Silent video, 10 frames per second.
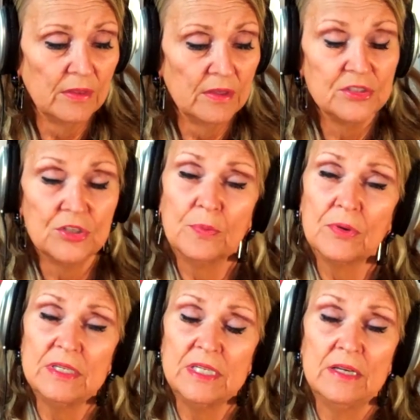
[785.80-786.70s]

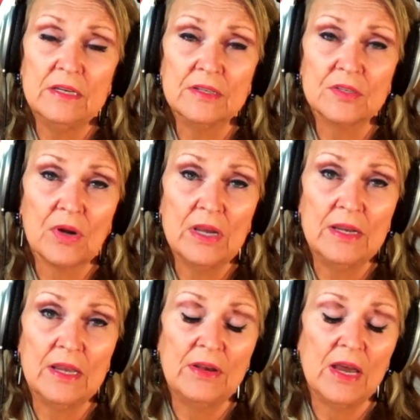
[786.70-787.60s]
superintendents right
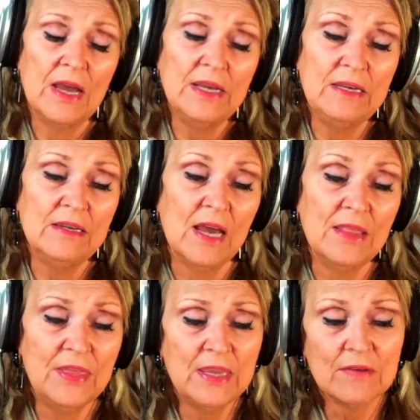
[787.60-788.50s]
now, I
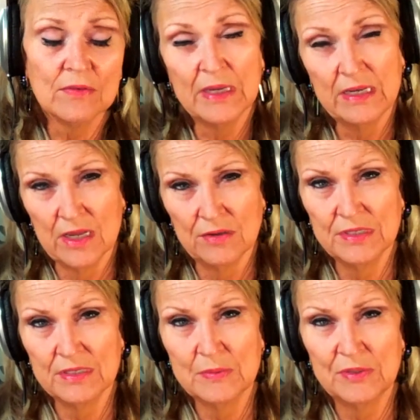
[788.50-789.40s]
think everybody knows this,